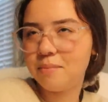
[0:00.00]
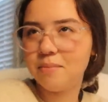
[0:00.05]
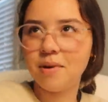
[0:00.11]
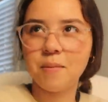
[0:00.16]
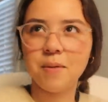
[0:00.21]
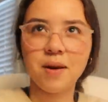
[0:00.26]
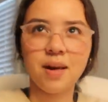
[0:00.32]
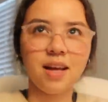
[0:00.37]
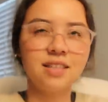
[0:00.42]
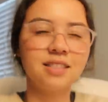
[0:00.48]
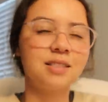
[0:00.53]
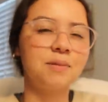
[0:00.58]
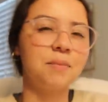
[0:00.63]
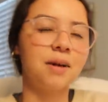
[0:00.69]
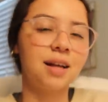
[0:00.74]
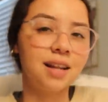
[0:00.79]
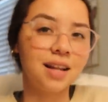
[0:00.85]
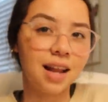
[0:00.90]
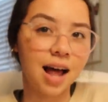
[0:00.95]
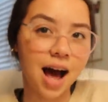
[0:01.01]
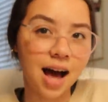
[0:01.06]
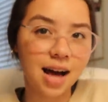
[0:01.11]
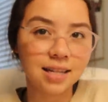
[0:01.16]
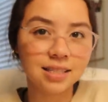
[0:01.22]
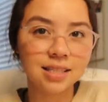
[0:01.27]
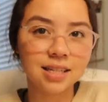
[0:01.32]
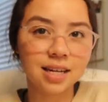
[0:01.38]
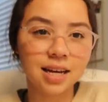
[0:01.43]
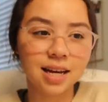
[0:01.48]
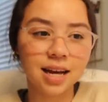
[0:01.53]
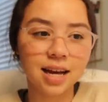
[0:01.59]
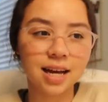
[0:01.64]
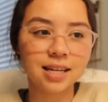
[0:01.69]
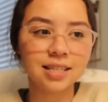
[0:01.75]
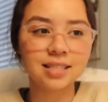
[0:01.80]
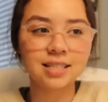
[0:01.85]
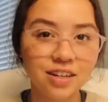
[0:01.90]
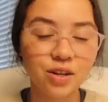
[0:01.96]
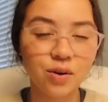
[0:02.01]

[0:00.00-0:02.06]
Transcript: maybe some classics.